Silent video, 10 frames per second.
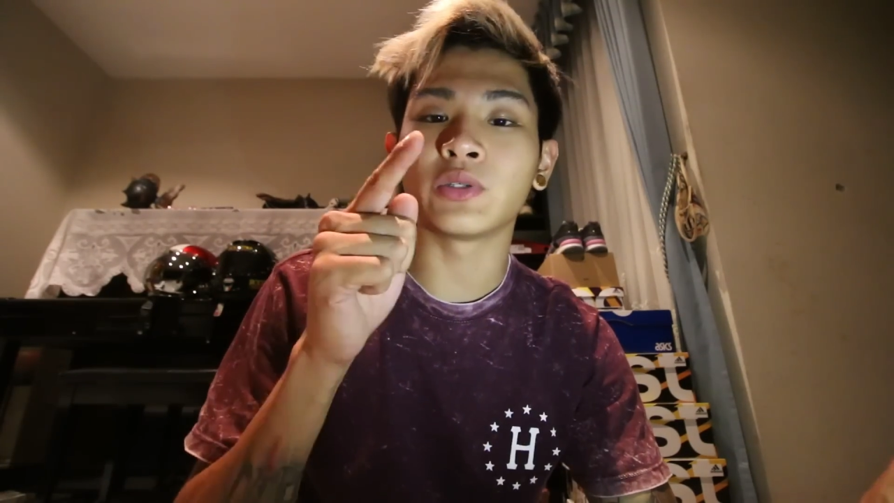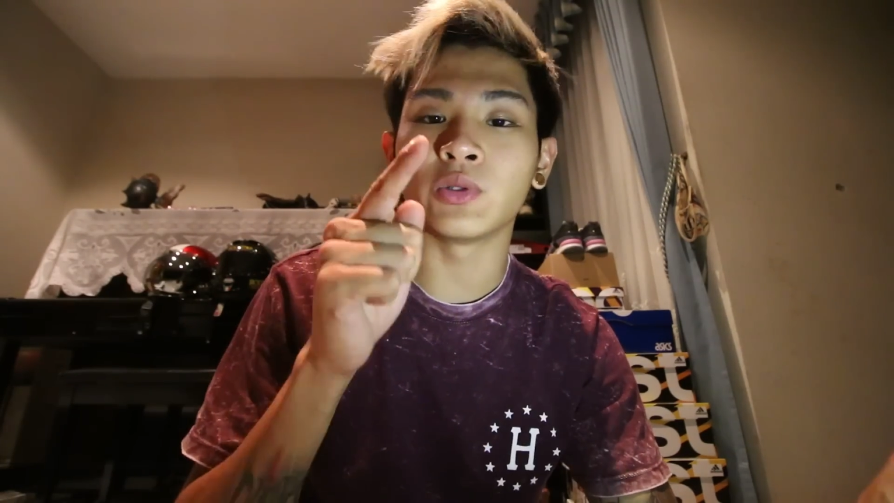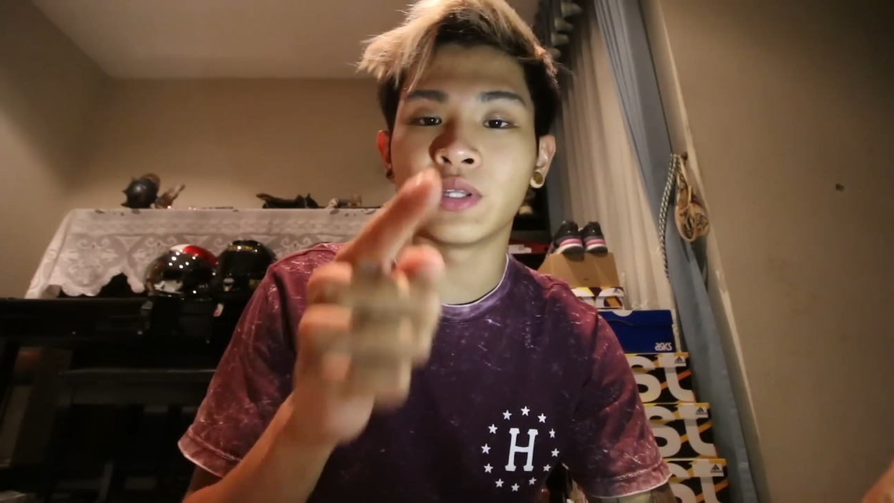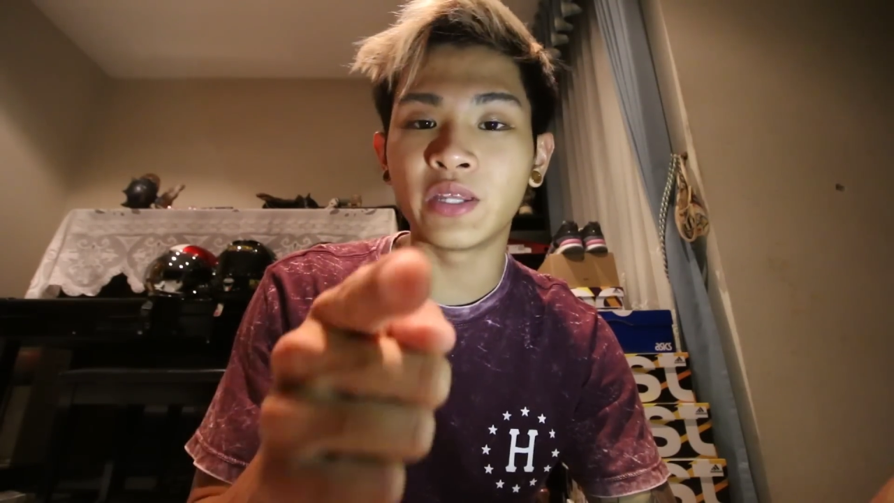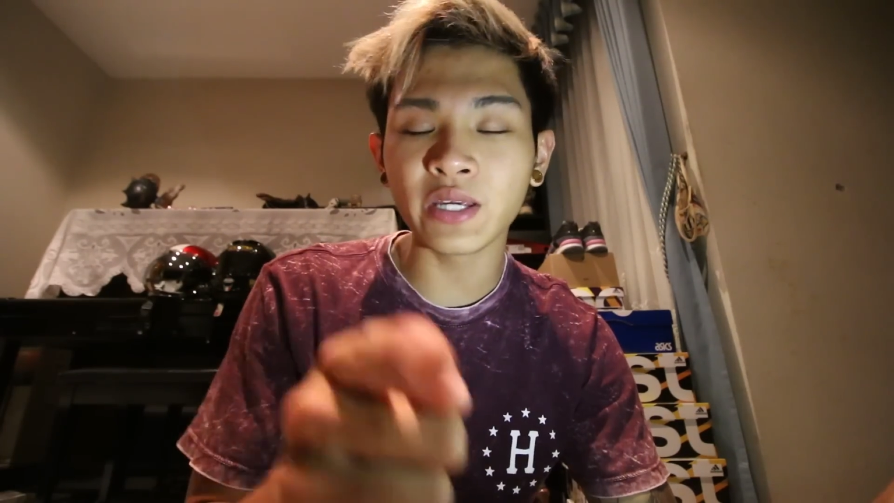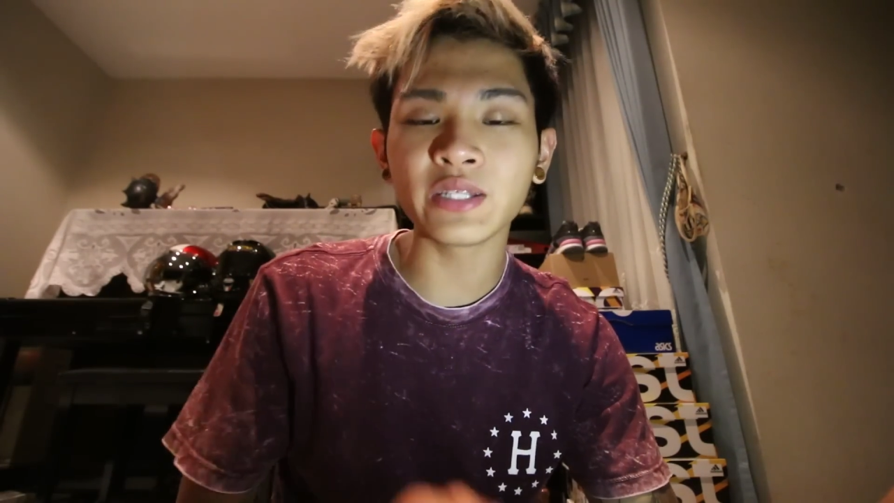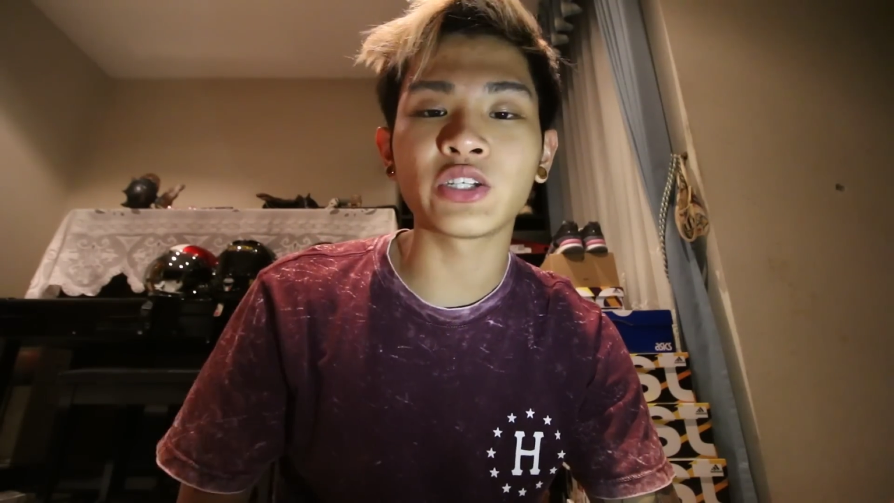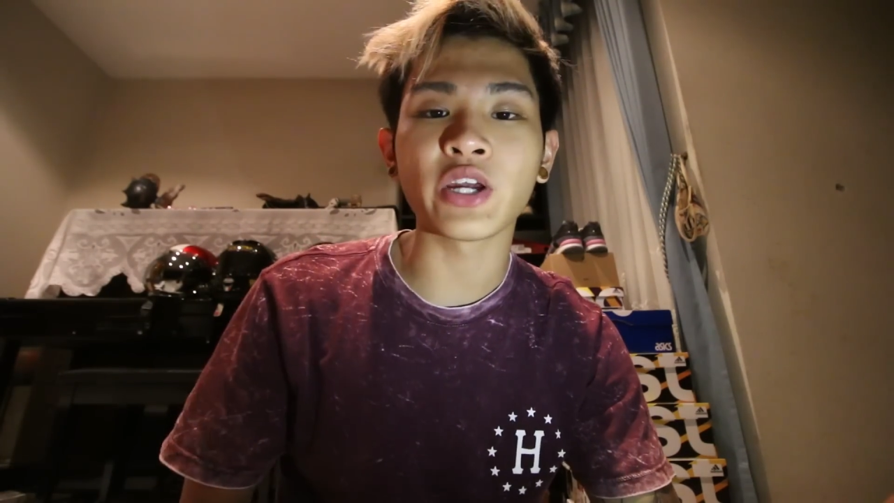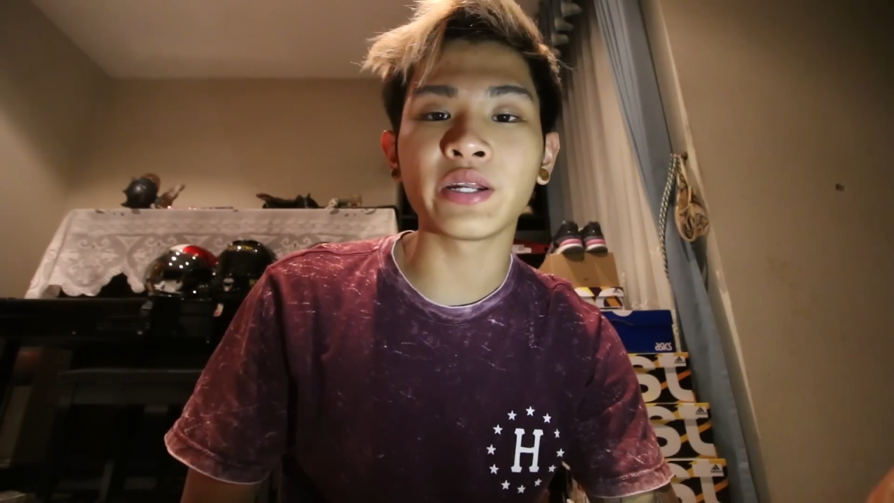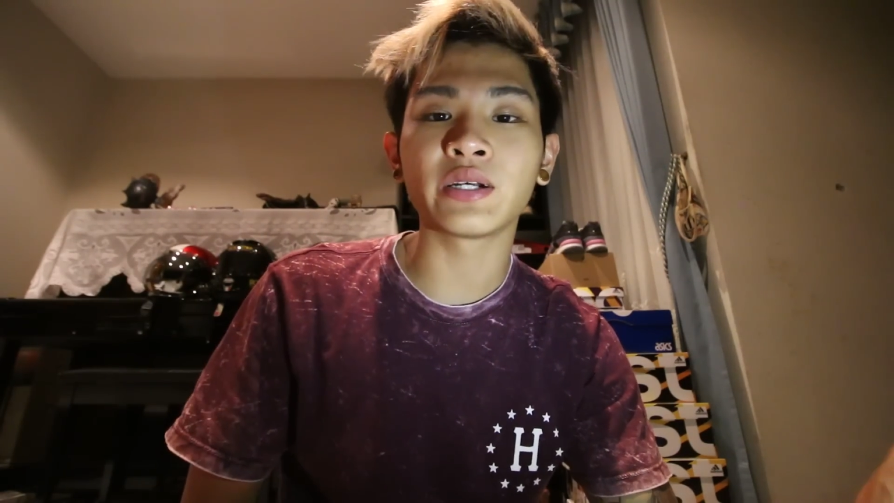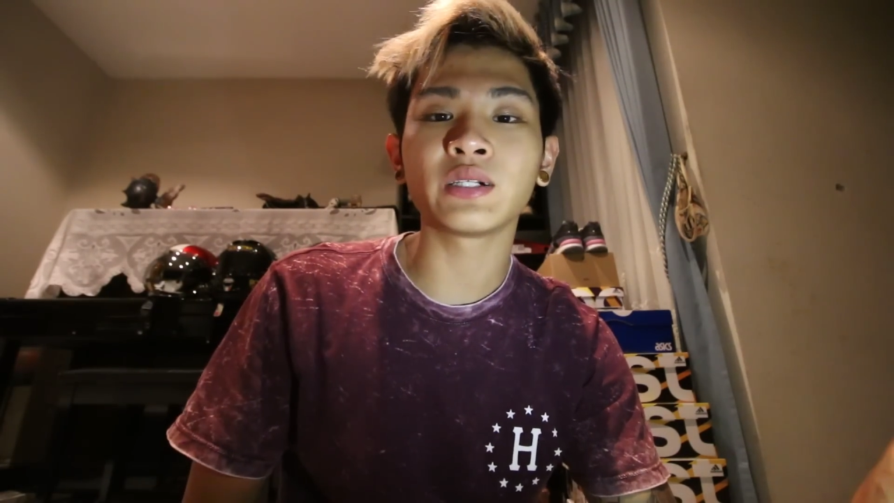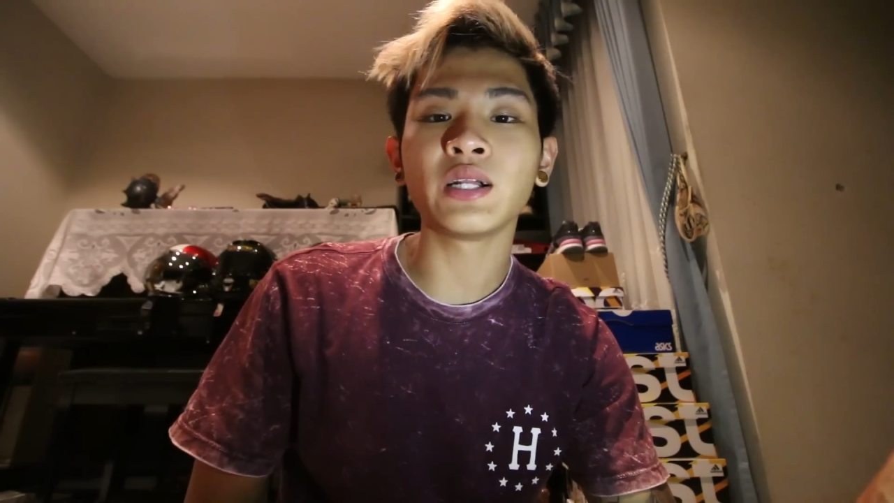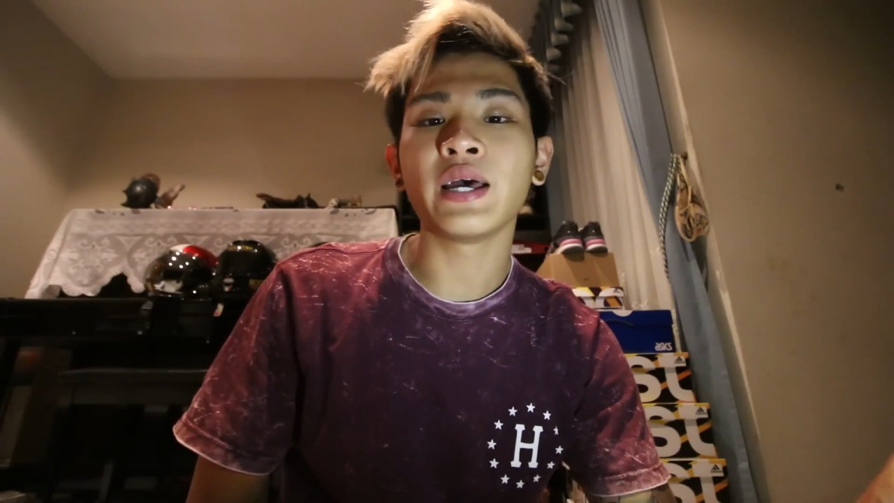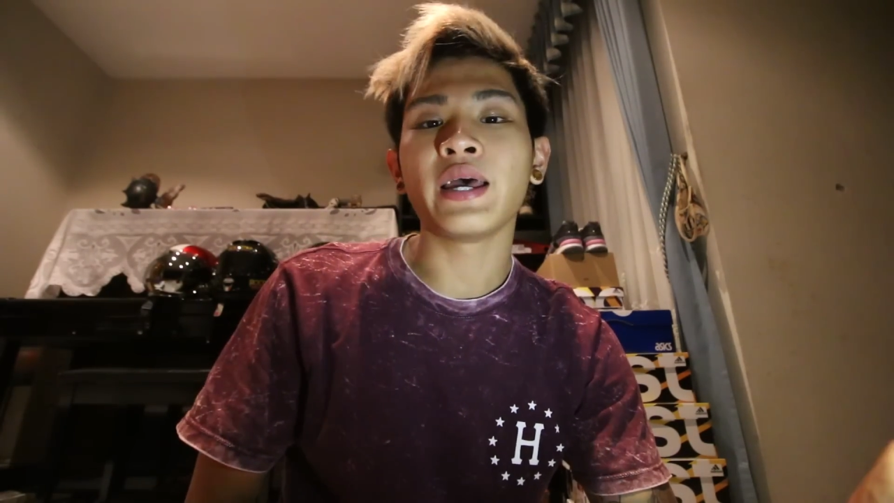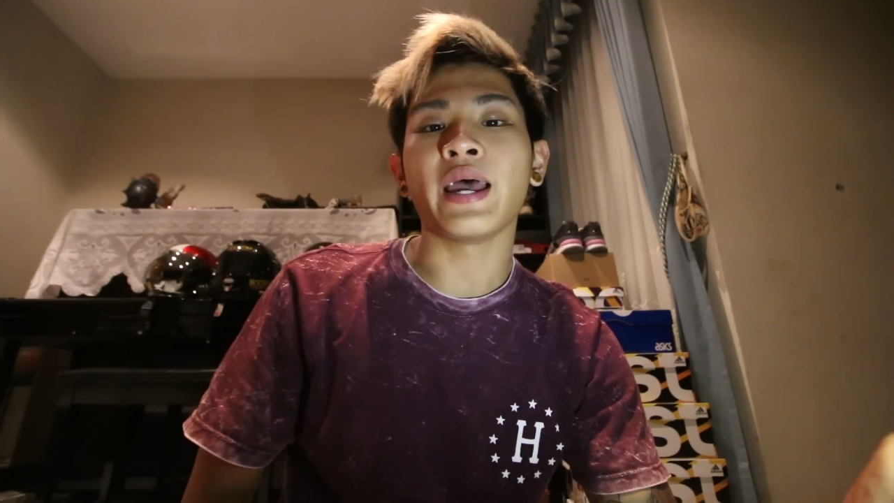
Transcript: to this channel